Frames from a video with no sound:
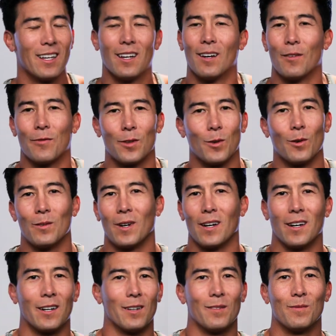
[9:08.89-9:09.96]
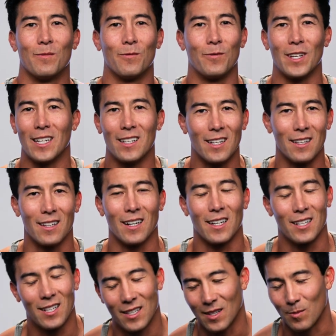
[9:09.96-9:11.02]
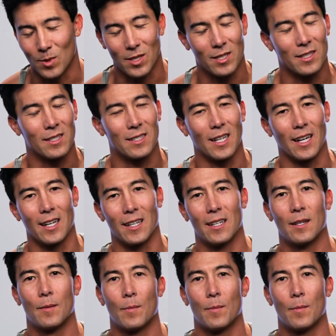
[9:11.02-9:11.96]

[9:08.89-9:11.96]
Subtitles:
a few 100 feet and then I'm dead.